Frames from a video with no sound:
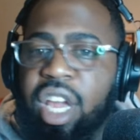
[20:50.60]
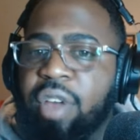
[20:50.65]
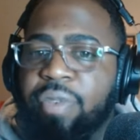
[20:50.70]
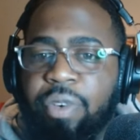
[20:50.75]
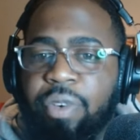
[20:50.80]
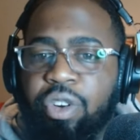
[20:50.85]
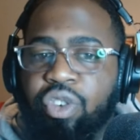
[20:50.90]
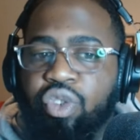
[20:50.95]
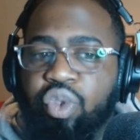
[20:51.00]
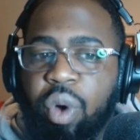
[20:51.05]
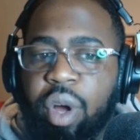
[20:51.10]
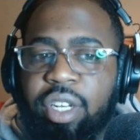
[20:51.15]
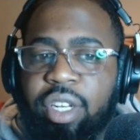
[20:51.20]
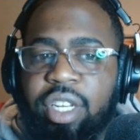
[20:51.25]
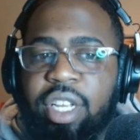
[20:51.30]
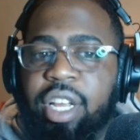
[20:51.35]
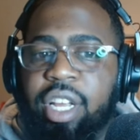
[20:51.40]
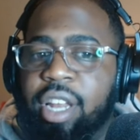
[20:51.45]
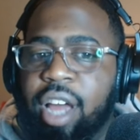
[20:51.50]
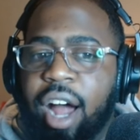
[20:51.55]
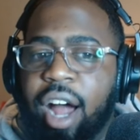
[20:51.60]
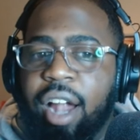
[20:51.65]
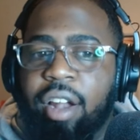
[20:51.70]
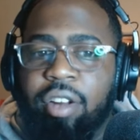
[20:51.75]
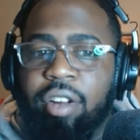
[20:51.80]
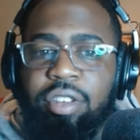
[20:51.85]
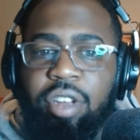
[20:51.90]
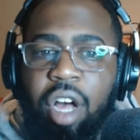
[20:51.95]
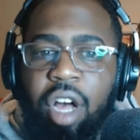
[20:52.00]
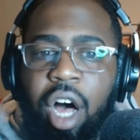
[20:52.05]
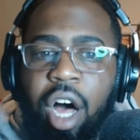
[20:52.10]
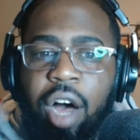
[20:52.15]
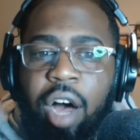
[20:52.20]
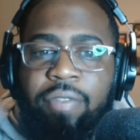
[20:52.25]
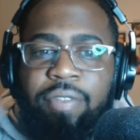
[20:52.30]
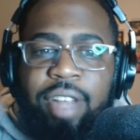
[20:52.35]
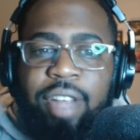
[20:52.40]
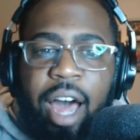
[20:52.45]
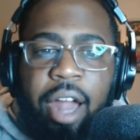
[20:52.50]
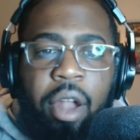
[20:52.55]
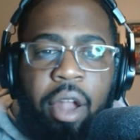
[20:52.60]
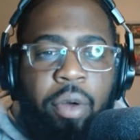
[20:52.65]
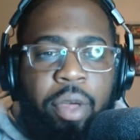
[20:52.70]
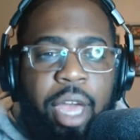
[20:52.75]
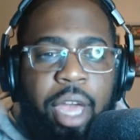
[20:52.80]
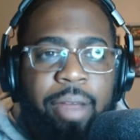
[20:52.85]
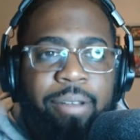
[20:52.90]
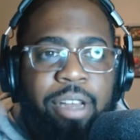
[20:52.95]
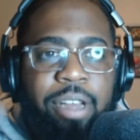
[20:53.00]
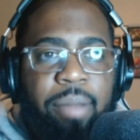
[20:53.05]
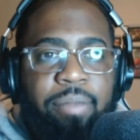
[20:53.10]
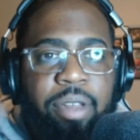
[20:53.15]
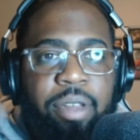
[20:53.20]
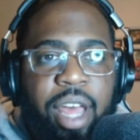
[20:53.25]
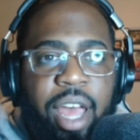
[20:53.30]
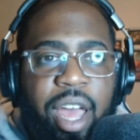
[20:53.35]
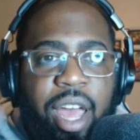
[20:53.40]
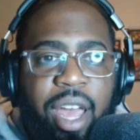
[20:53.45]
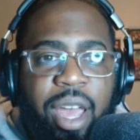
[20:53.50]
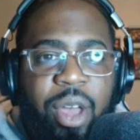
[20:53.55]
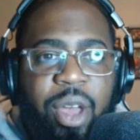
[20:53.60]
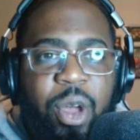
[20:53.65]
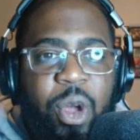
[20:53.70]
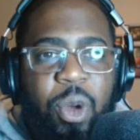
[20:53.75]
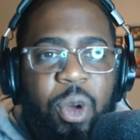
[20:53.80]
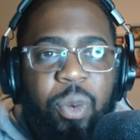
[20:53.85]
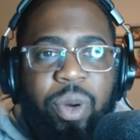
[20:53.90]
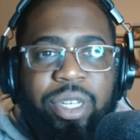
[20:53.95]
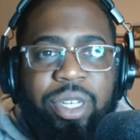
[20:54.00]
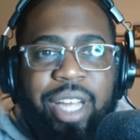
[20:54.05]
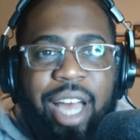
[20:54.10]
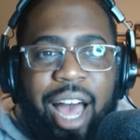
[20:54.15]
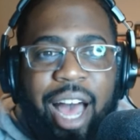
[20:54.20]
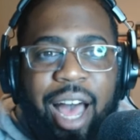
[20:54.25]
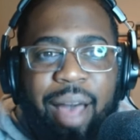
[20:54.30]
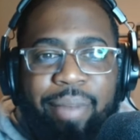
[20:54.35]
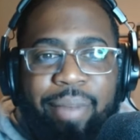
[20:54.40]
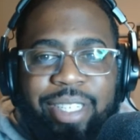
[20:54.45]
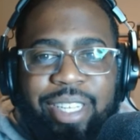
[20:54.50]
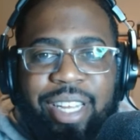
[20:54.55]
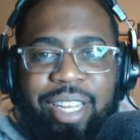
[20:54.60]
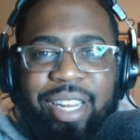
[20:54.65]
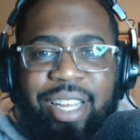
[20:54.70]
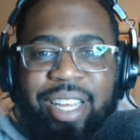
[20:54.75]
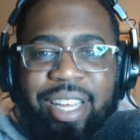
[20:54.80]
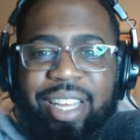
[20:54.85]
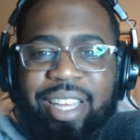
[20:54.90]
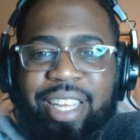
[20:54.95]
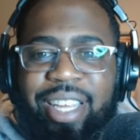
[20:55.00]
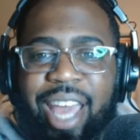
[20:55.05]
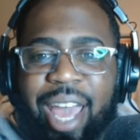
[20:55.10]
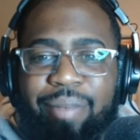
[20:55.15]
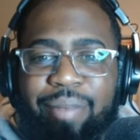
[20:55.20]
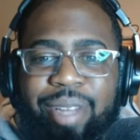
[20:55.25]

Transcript: for $20 off. Download Game Time today. What time is it? Game